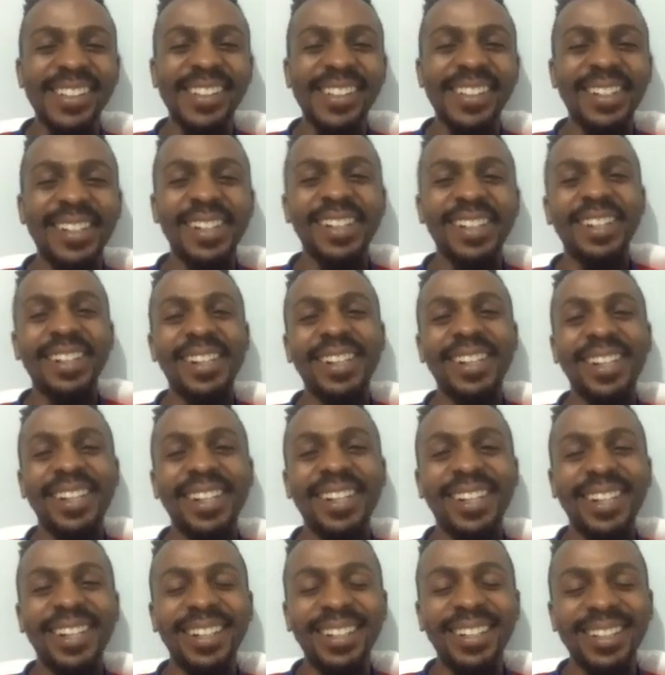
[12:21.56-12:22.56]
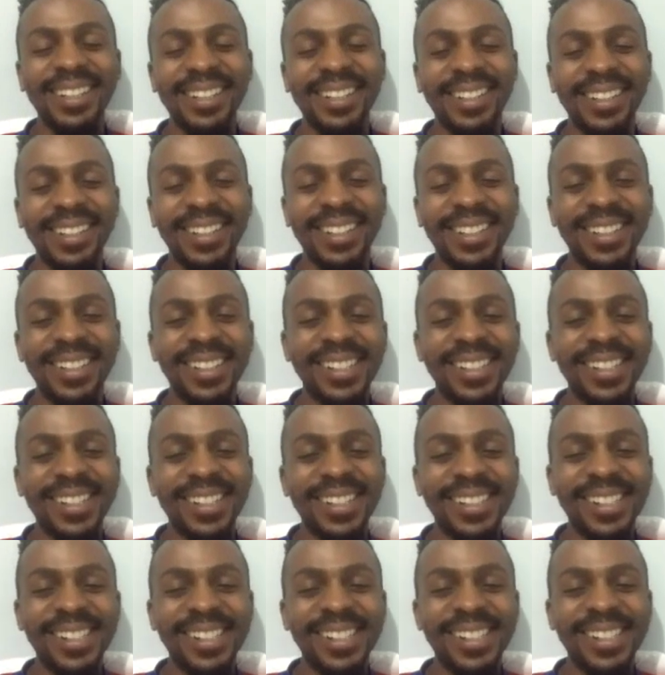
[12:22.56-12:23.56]

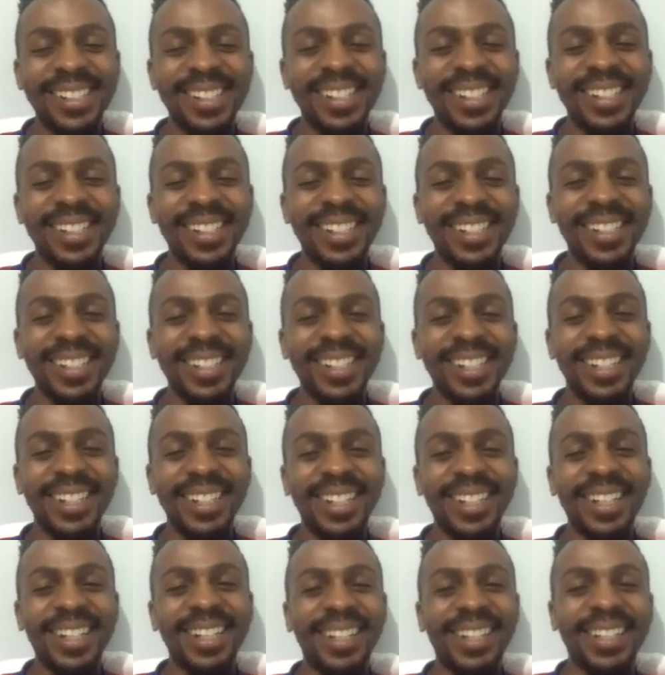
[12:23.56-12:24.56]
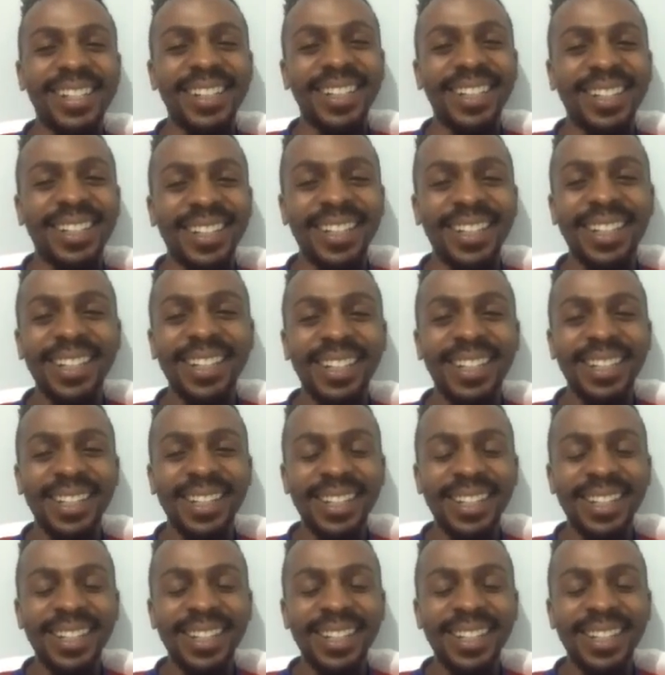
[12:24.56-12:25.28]
[no speech]